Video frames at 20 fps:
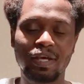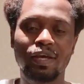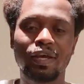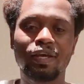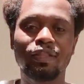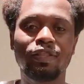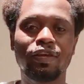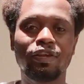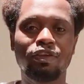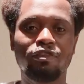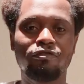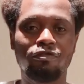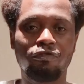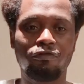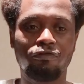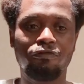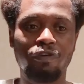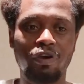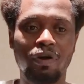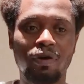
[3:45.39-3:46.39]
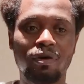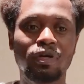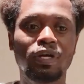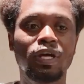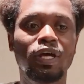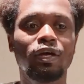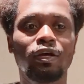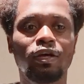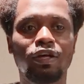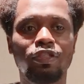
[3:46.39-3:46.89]
And then if you fail,
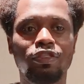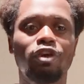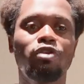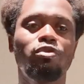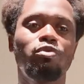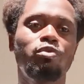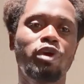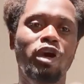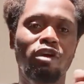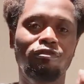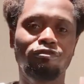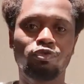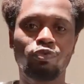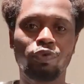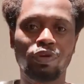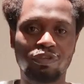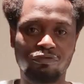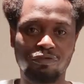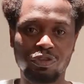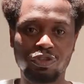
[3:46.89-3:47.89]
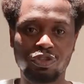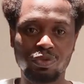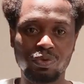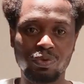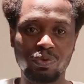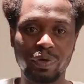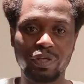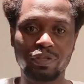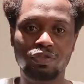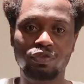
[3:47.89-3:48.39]
and then you have to wait for 2
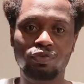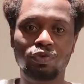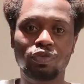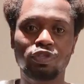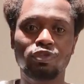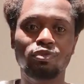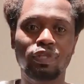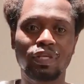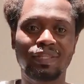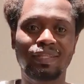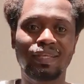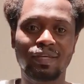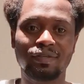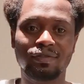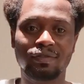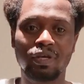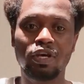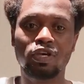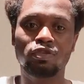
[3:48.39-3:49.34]
weeks to redo the test.